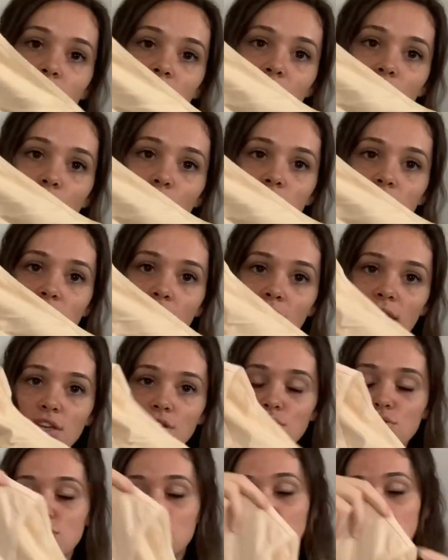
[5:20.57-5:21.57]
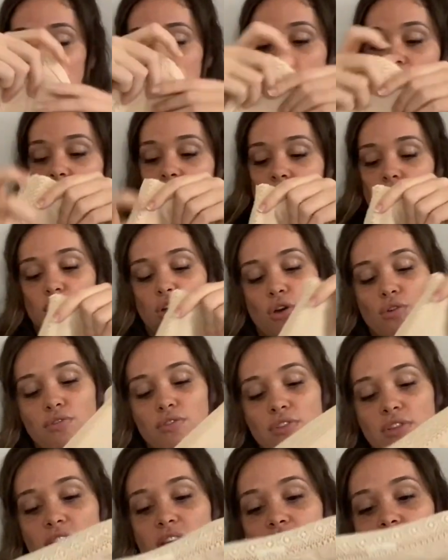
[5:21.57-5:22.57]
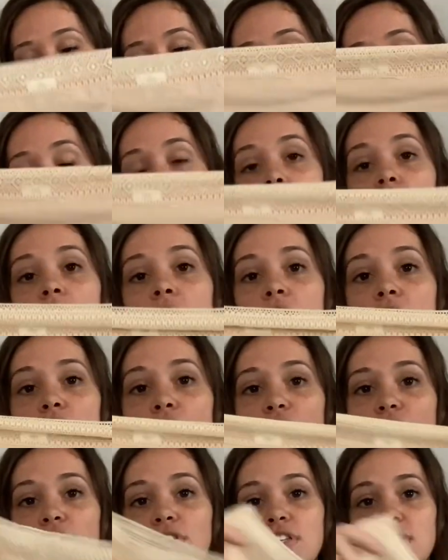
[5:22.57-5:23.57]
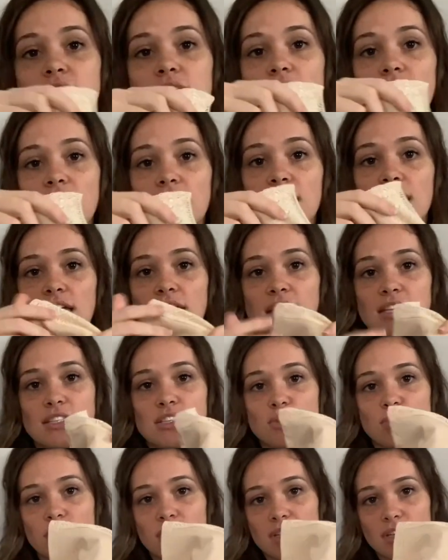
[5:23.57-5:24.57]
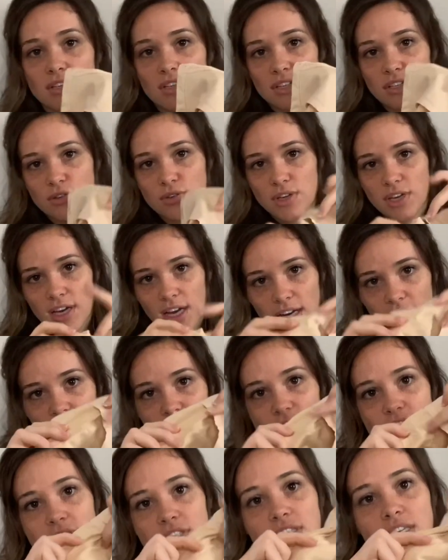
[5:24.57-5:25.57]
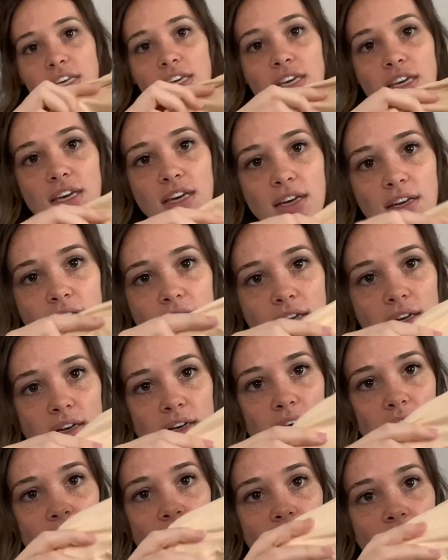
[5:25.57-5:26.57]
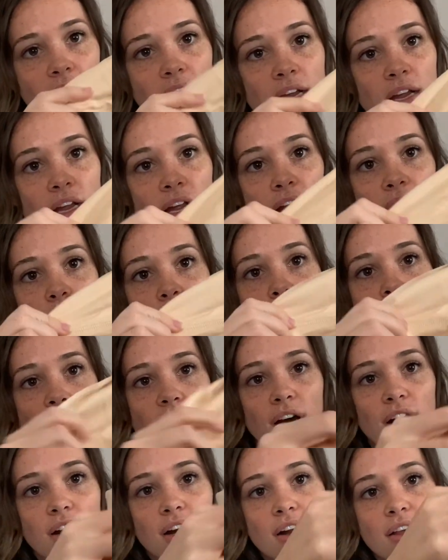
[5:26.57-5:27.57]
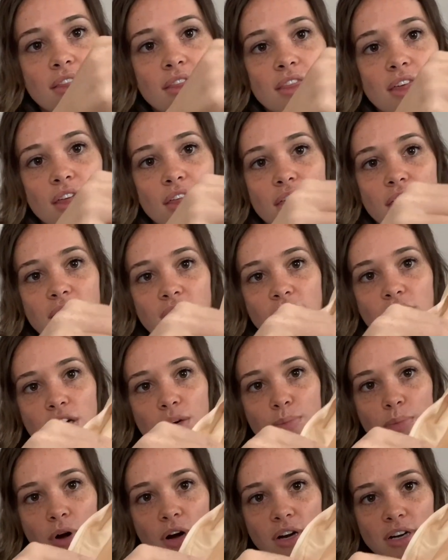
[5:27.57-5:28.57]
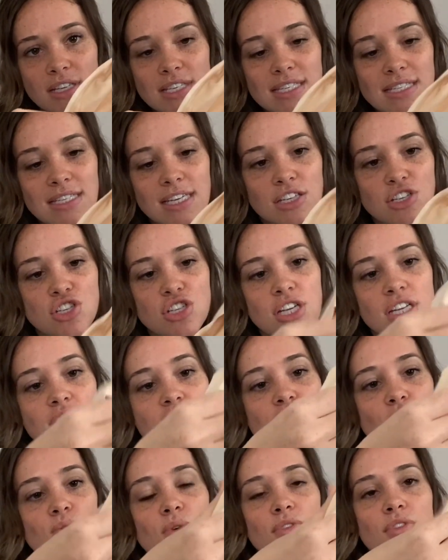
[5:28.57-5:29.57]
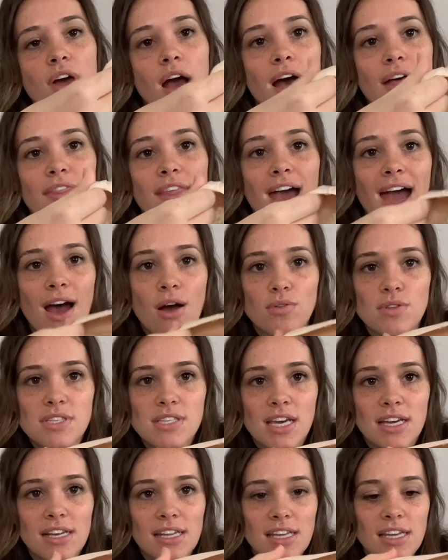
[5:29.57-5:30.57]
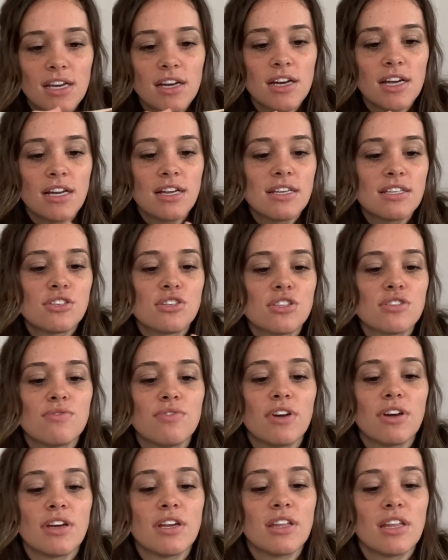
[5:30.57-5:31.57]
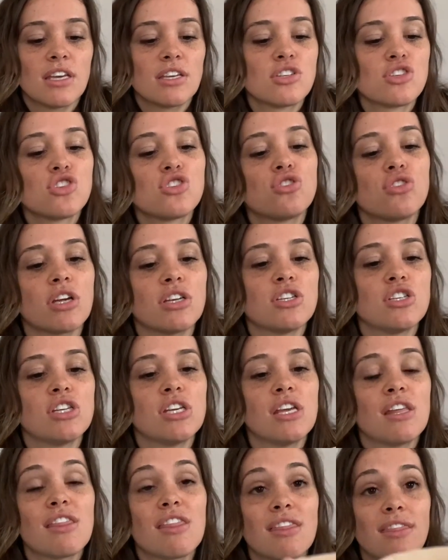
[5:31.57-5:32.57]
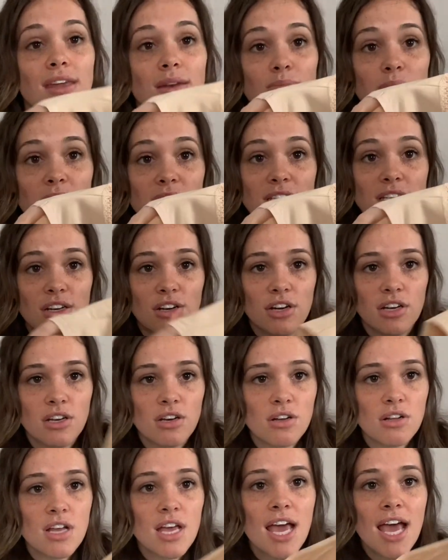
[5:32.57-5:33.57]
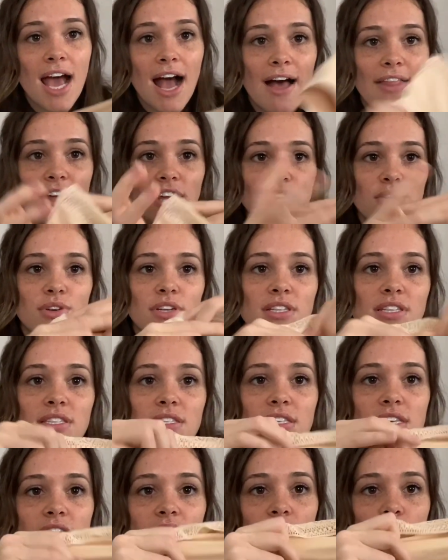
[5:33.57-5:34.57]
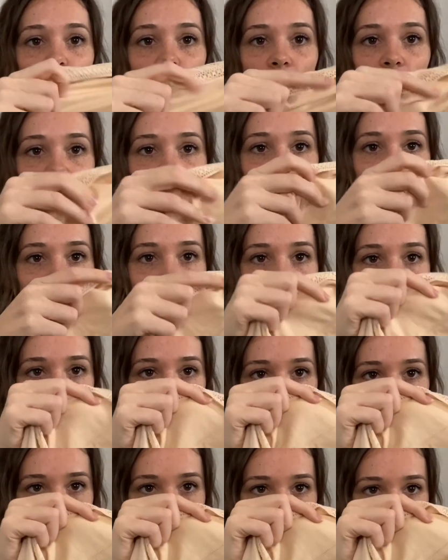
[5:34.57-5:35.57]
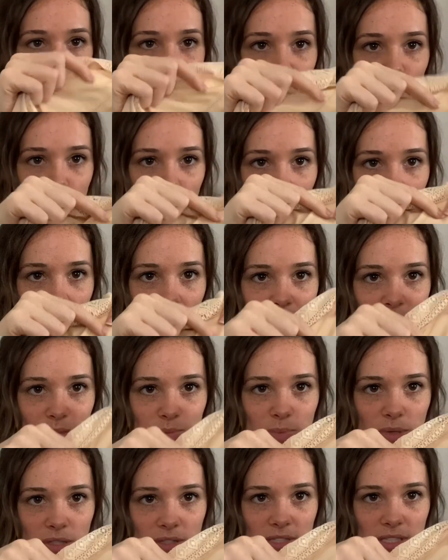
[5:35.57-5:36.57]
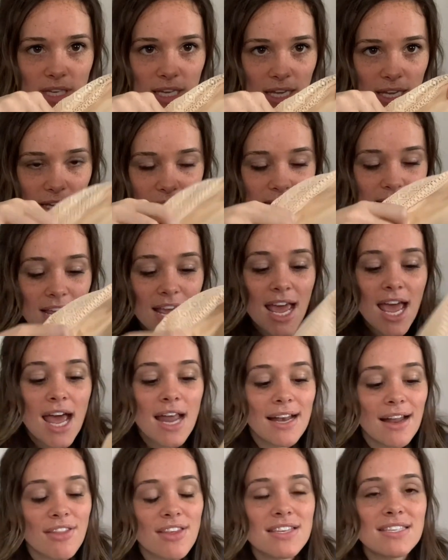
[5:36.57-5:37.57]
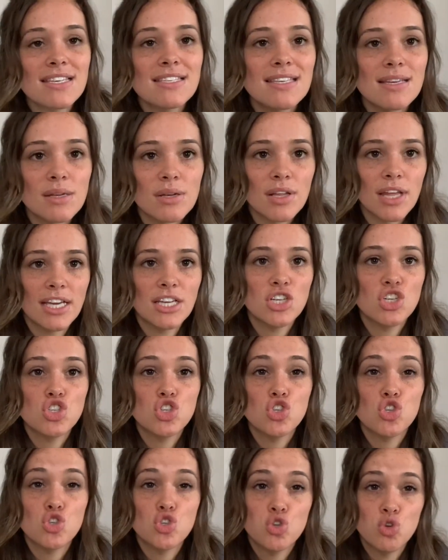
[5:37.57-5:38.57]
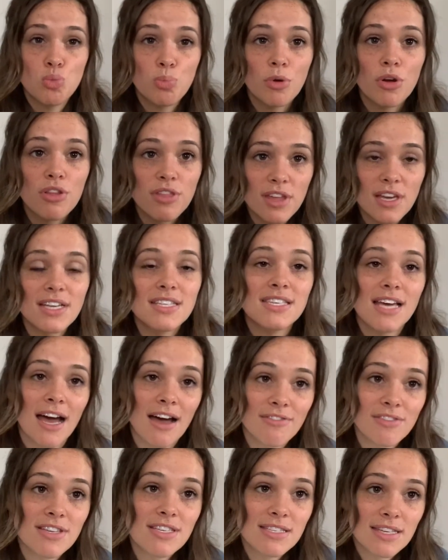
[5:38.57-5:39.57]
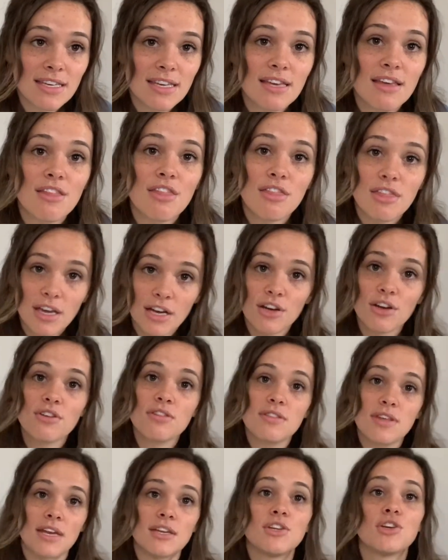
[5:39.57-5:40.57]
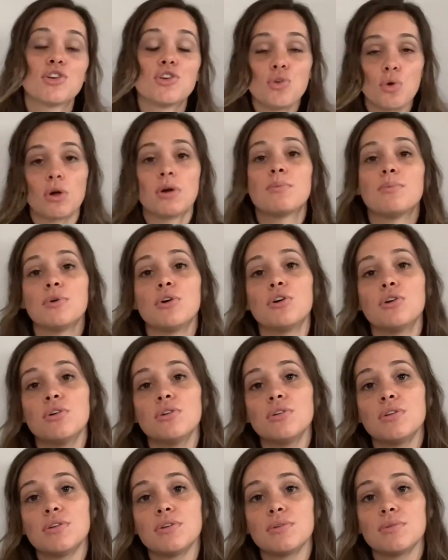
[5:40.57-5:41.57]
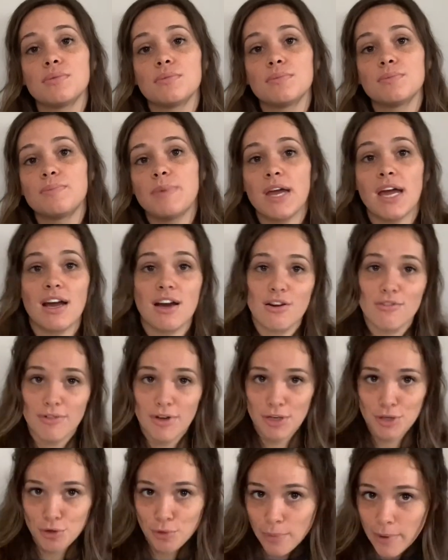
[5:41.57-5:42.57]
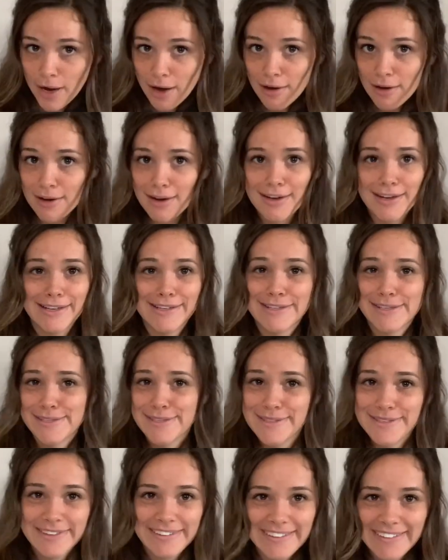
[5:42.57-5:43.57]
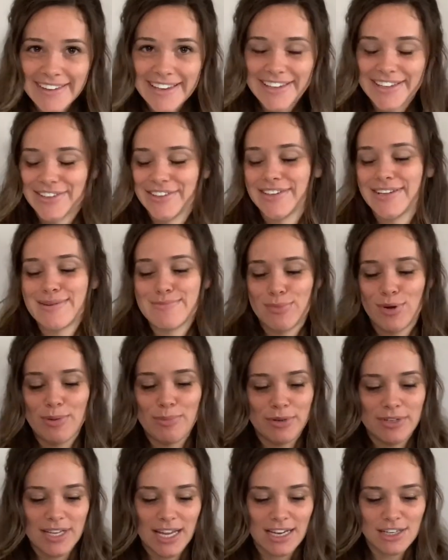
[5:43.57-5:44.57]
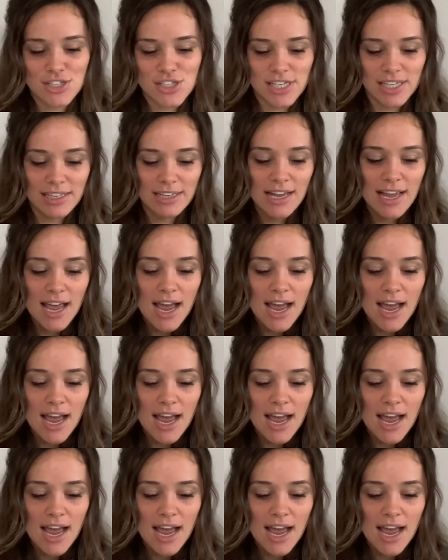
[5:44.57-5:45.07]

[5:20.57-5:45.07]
Would not usually go for these. So first thing is you can kind of see where the thicker part is stitched in. So on the outside here, it is just very like stretchy, thin material. And then you can see where like almost like the pad is built in. Now this isn't like super thick. It's obviously thicker than your normal pair of underwear because you need more protection.